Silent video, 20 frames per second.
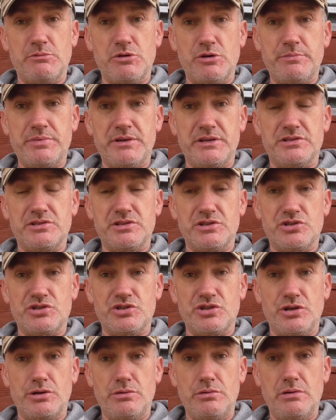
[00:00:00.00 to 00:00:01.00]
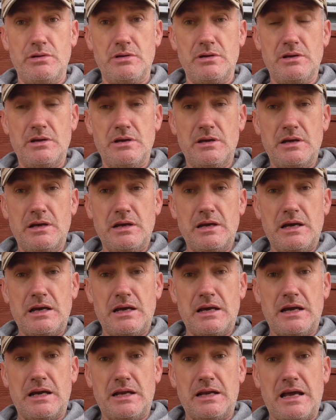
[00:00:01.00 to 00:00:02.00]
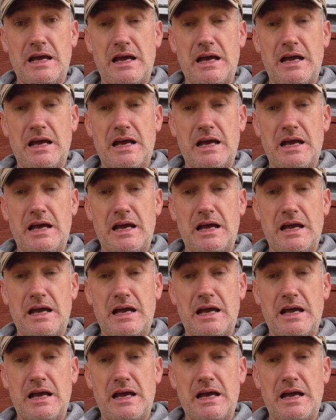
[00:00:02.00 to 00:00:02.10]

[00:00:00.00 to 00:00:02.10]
them up into two and